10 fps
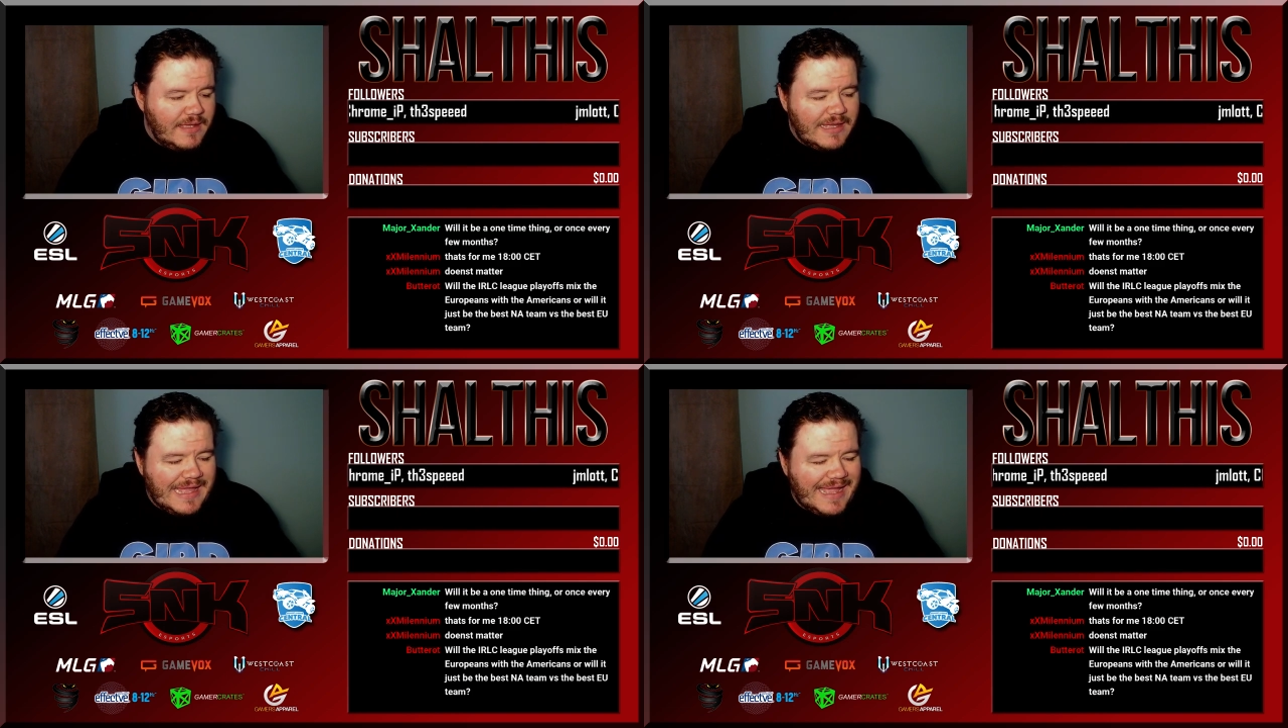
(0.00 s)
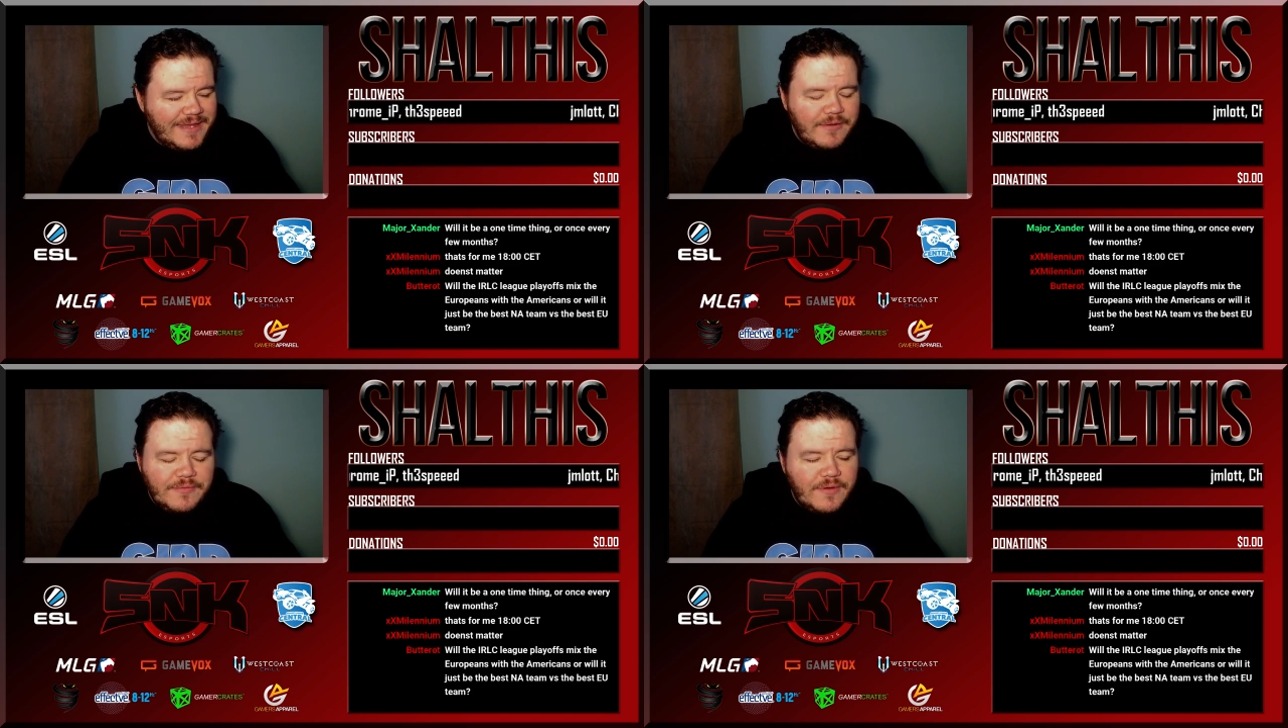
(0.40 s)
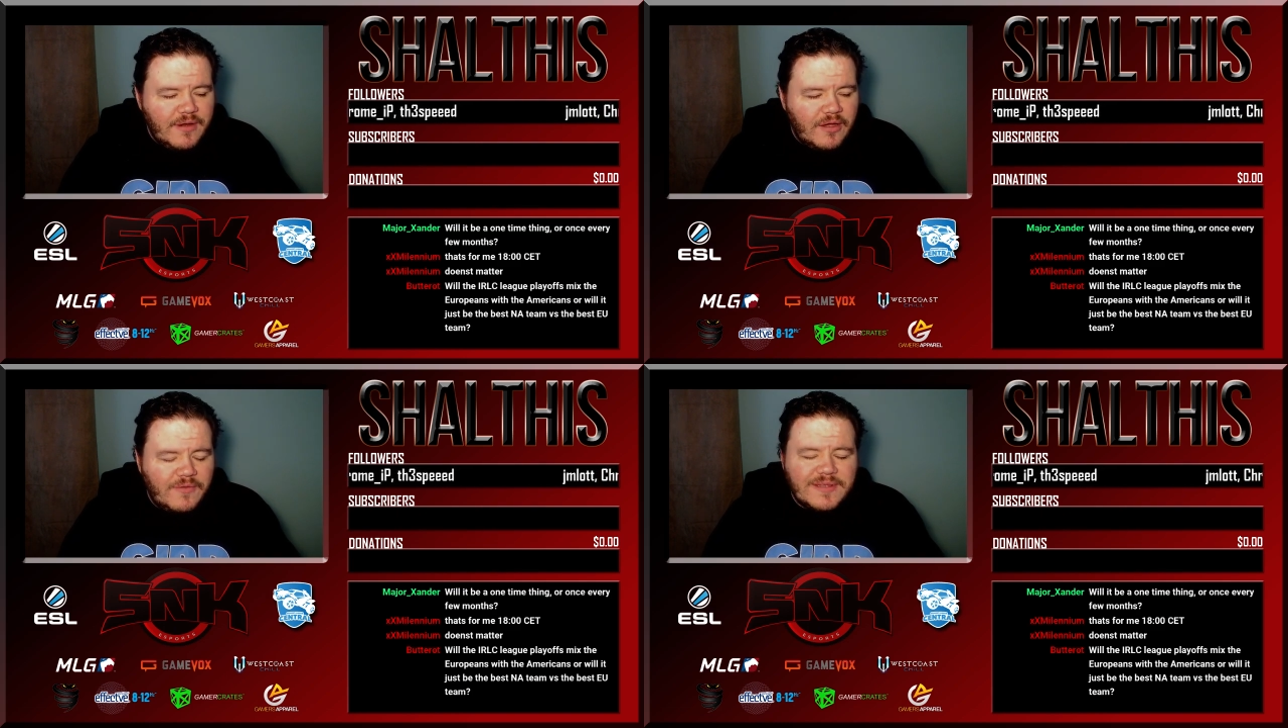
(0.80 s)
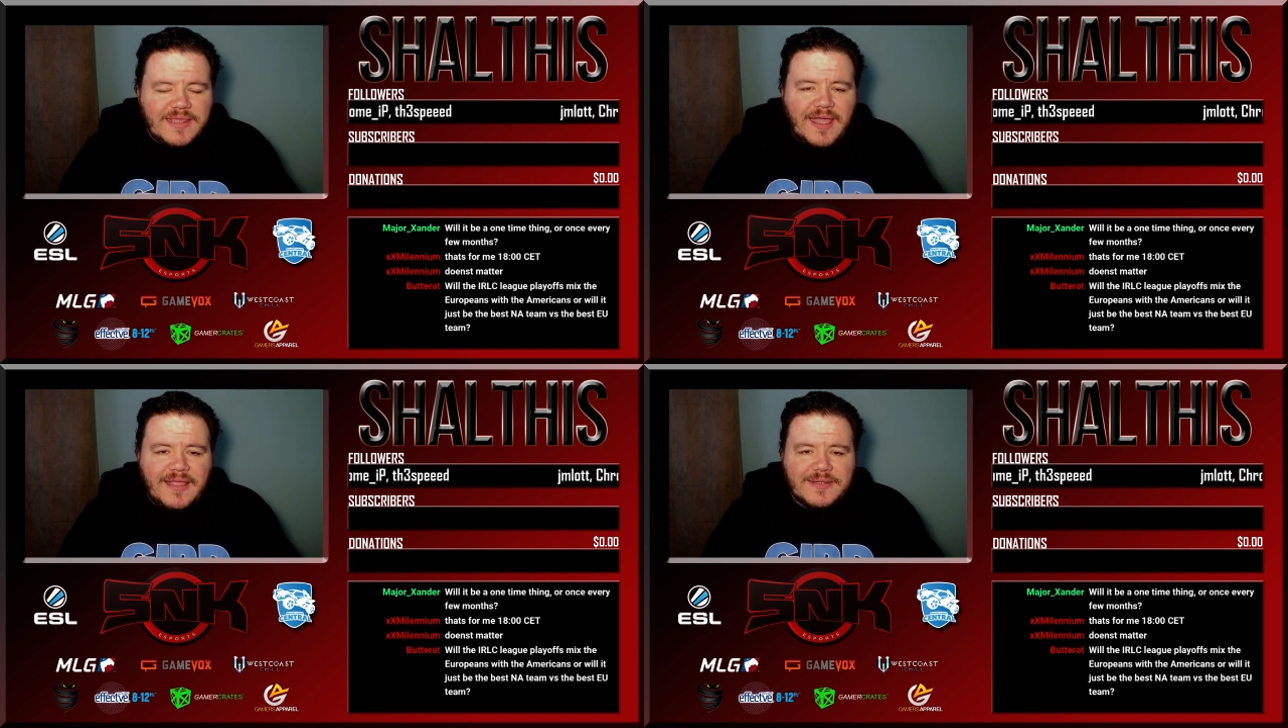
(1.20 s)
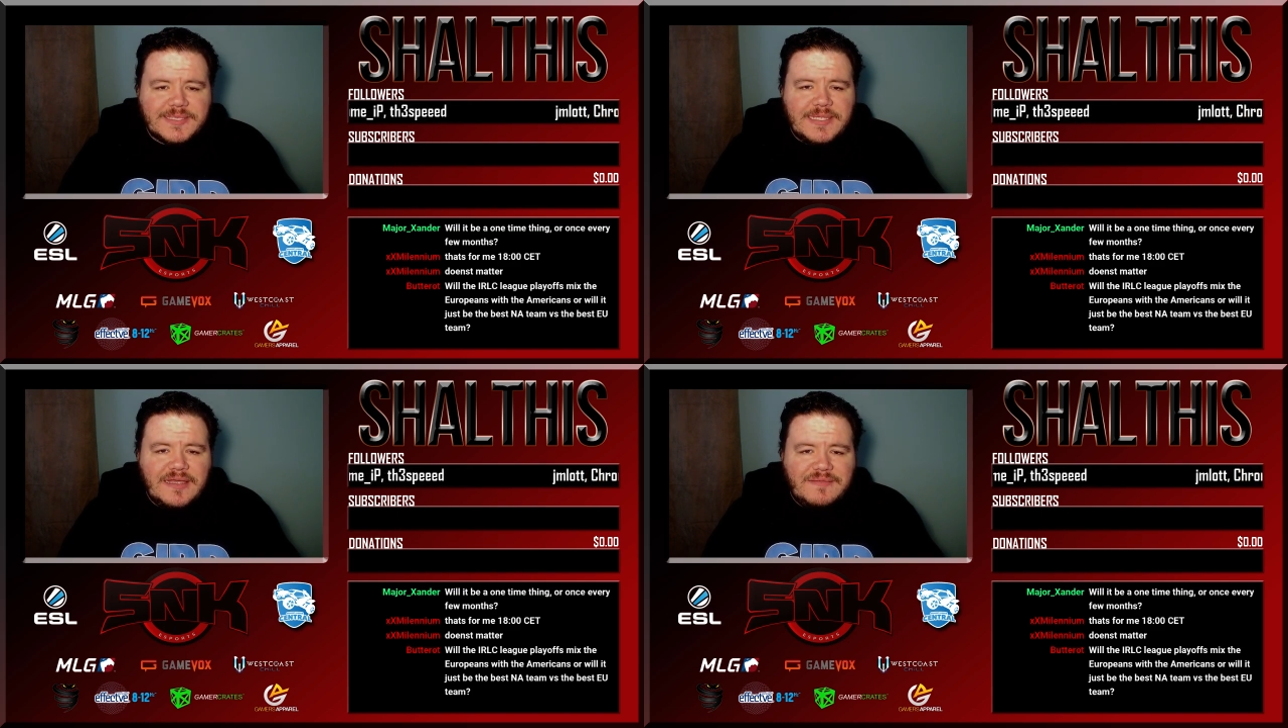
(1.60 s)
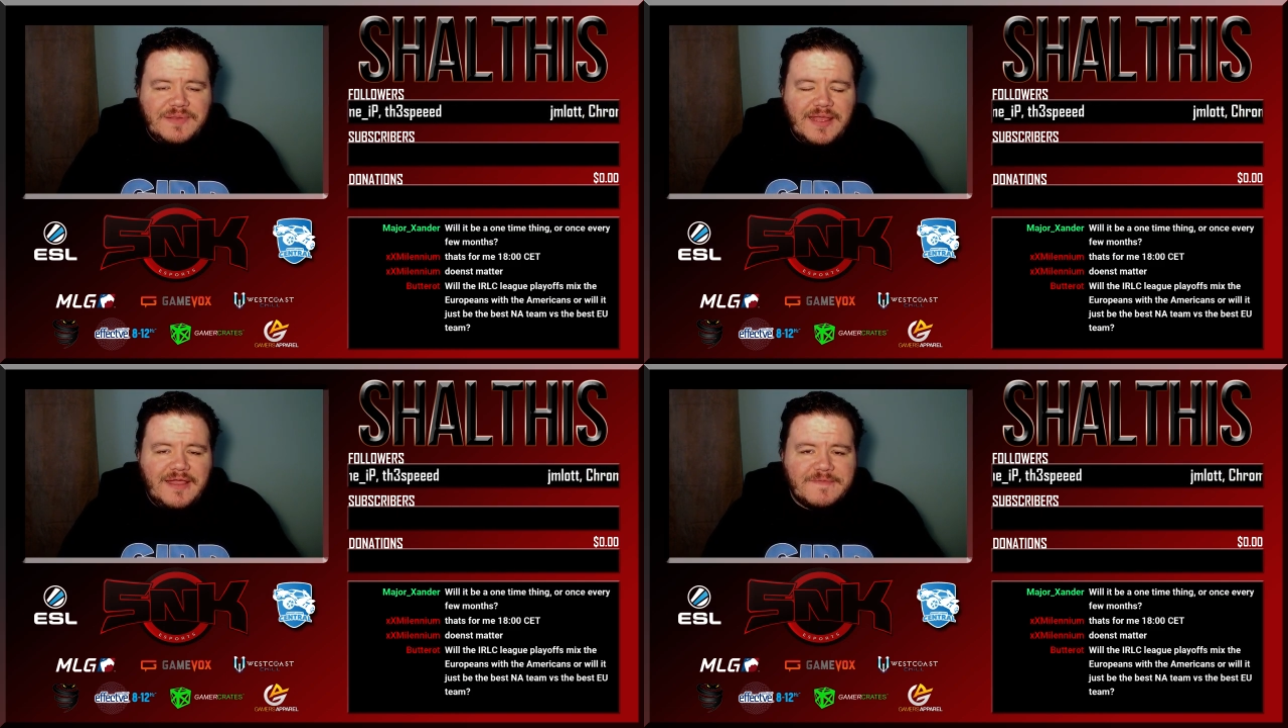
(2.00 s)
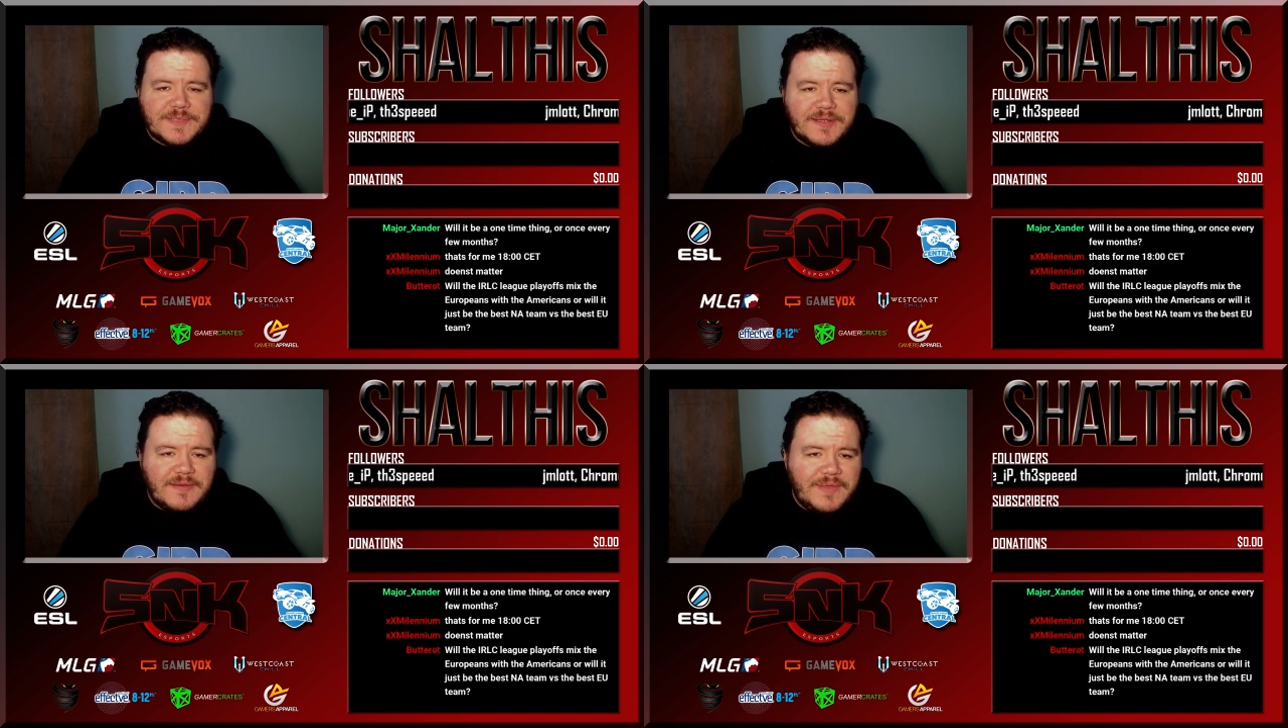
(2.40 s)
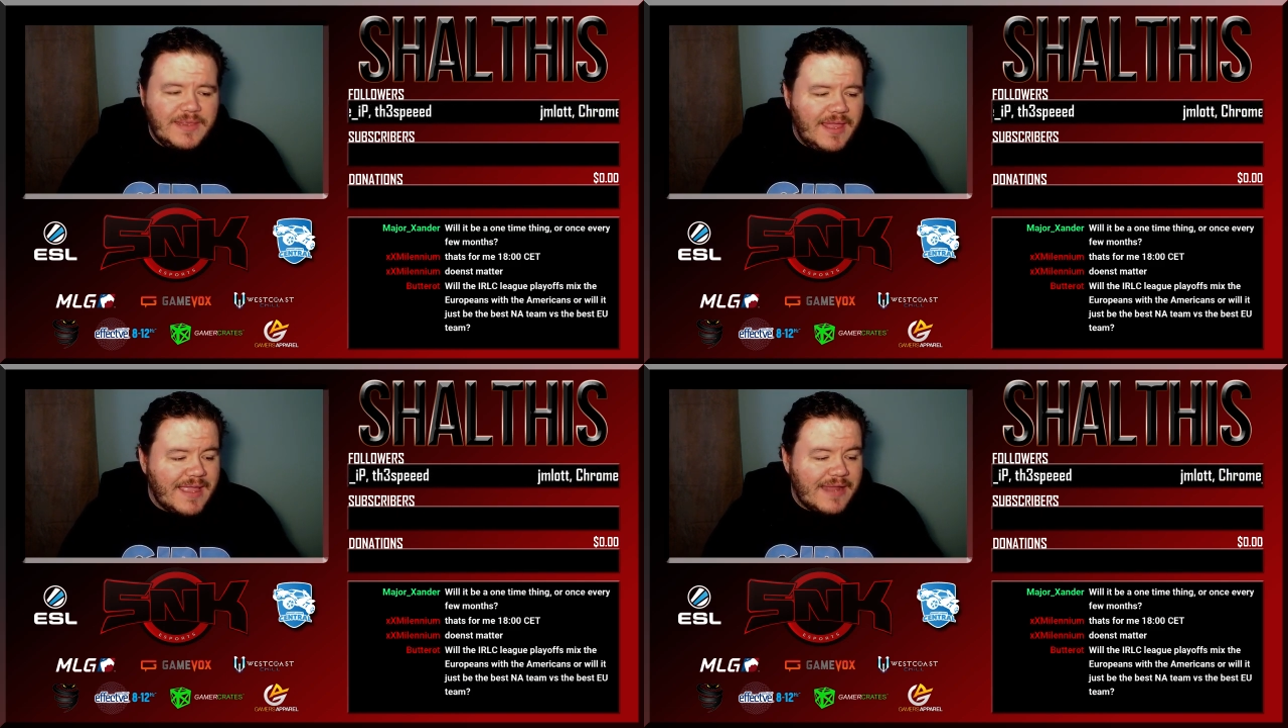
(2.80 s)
I don't know what the IRCL playoffs are going to be like.